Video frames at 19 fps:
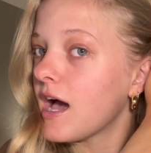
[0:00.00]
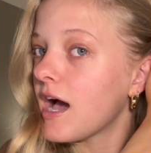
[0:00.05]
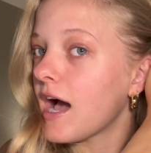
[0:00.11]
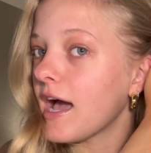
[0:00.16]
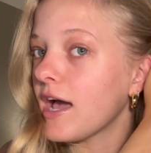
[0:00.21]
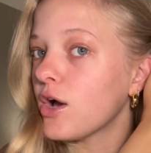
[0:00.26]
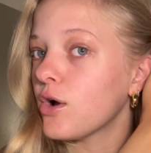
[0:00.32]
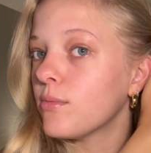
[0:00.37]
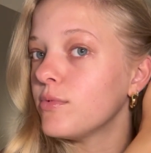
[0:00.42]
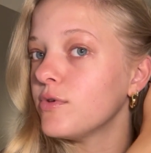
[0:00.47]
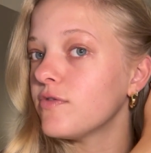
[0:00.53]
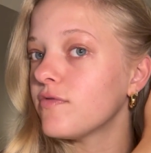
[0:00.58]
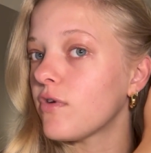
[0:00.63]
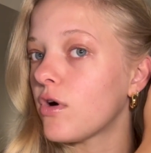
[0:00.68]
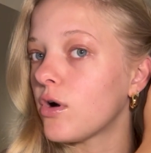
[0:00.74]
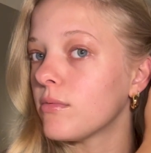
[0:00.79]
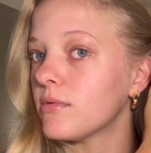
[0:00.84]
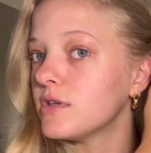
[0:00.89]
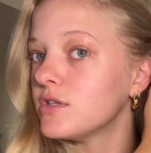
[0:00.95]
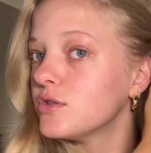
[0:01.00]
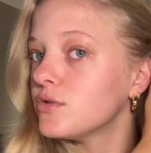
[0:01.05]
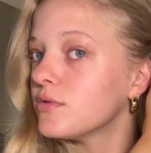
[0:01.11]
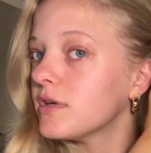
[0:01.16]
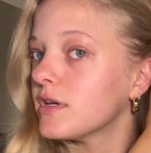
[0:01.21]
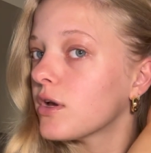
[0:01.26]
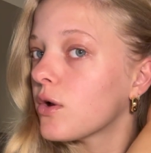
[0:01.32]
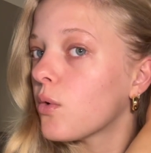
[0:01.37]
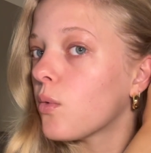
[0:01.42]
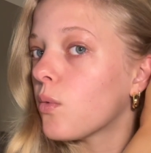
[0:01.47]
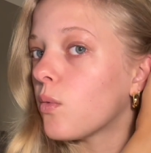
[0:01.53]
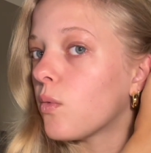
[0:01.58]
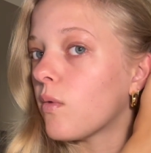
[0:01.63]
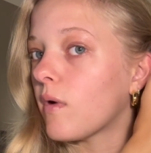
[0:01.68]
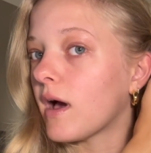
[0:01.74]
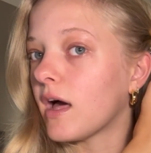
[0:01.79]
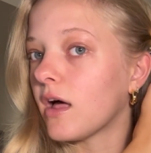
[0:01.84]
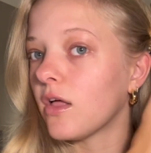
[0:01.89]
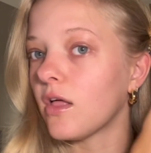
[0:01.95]
I hope you've all been doing
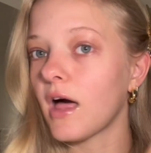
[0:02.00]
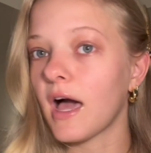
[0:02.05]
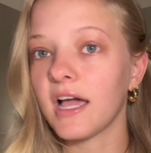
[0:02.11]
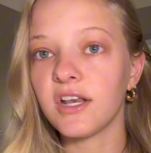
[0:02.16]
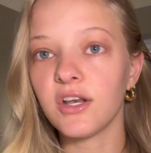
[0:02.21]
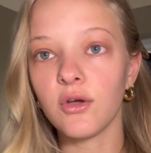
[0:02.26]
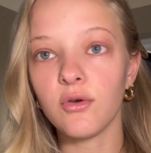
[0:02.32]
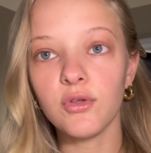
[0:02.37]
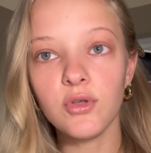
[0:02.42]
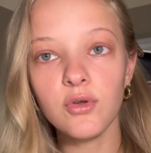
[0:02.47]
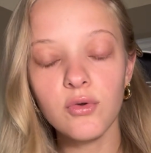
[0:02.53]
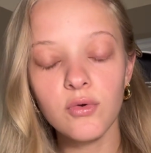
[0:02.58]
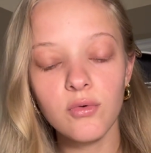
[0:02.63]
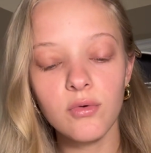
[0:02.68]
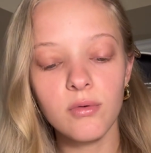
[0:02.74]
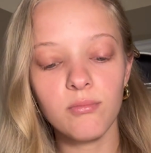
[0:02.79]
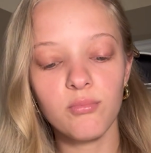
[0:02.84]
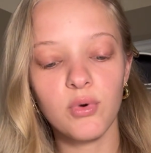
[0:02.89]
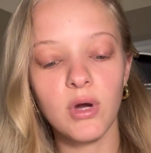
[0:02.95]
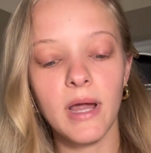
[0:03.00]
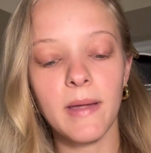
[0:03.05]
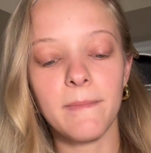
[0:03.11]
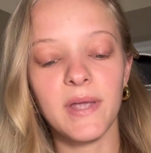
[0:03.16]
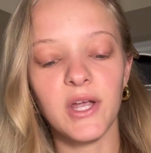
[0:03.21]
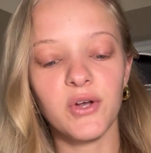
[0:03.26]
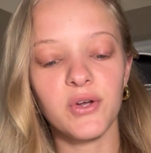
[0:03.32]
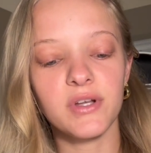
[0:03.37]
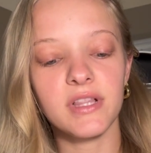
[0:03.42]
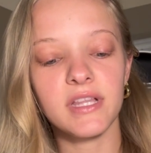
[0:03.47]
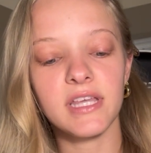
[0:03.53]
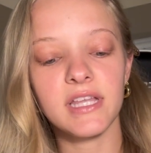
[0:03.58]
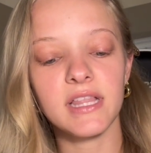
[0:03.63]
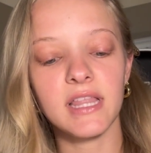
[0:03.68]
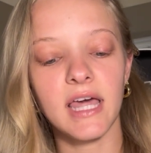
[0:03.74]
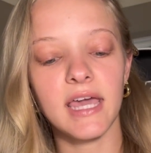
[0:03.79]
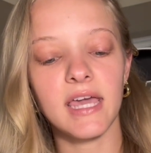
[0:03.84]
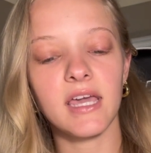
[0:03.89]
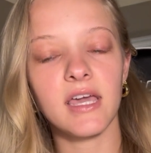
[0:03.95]
well. I know you primarily
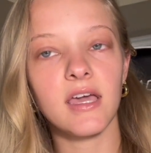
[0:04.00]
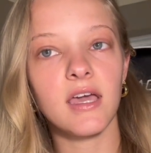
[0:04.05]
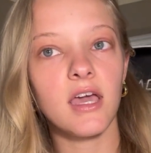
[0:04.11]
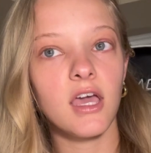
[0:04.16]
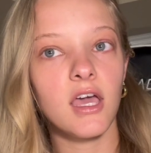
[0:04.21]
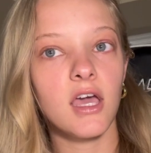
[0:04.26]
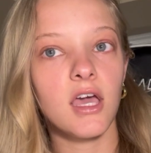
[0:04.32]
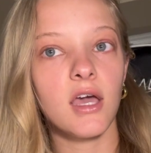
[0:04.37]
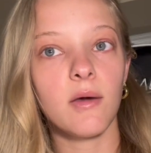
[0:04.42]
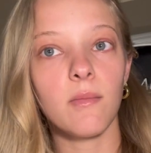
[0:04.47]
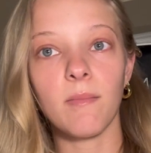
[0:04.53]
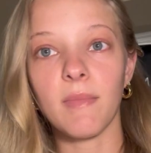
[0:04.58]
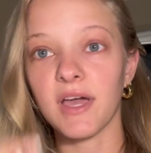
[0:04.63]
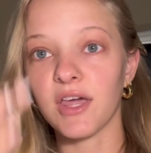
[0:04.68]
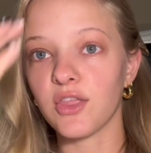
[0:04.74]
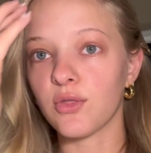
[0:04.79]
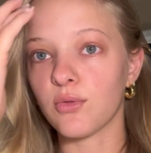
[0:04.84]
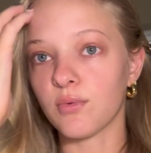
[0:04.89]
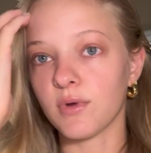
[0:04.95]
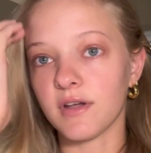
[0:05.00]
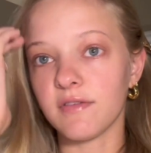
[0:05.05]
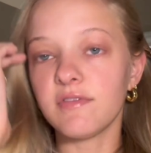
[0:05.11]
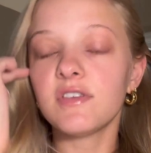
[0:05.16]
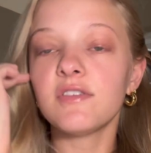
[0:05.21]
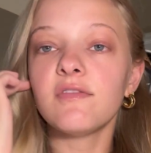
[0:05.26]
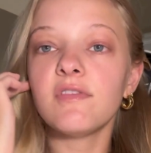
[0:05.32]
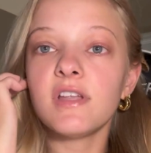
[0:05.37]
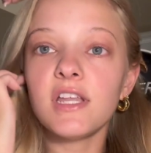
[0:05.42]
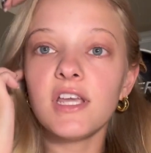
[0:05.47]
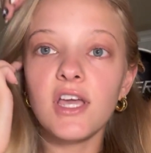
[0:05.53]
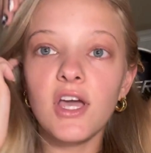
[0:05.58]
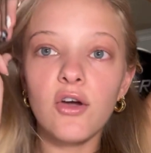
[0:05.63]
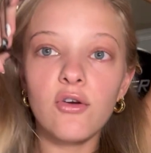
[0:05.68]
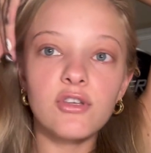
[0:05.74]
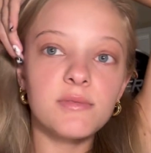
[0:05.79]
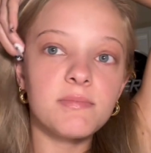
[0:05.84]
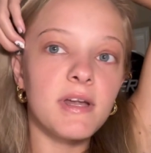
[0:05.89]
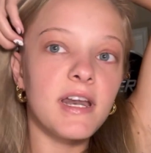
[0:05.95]
like my thrift
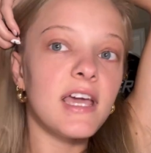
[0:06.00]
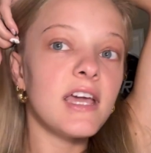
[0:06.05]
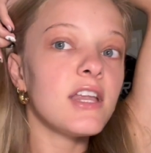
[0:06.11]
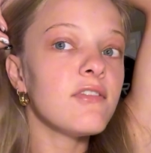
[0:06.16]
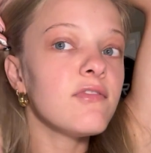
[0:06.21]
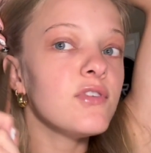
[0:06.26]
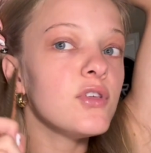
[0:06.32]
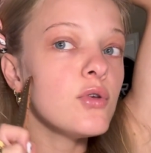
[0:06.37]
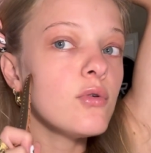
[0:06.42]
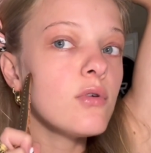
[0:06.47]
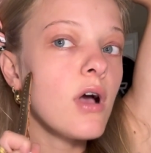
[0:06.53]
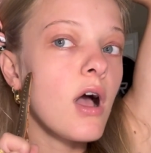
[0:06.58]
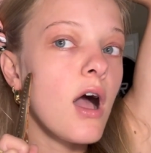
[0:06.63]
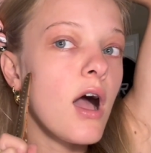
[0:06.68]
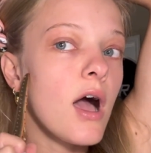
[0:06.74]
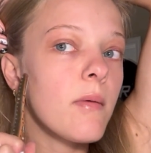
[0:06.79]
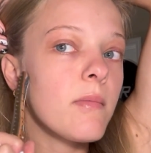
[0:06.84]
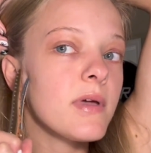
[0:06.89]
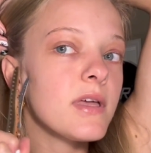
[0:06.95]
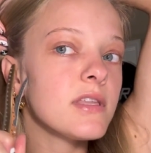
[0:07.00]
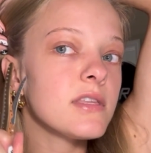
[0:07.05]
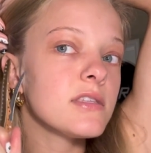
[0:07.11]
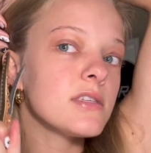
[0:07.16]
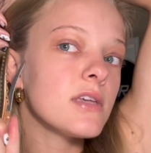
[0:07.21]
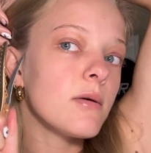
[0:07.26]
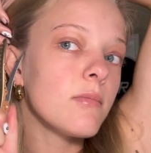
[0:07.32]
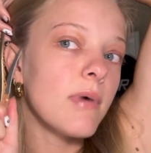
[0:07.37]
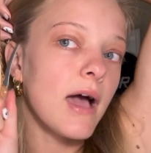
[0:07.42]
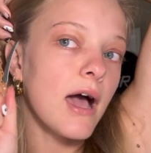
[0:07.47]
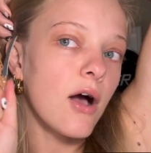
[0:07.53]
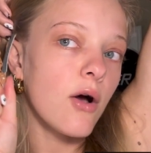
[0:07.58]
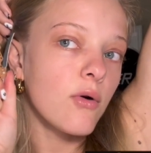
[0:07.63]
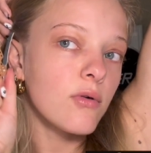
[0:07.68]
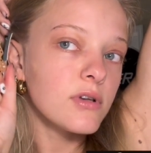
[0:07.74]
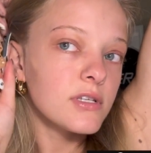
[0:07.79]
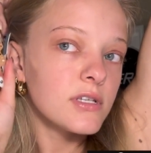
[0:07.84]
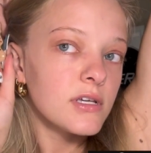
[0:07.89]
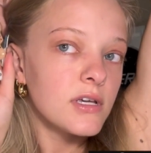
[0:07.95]
videos, but I had a few comments
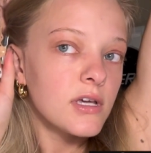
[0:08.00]
about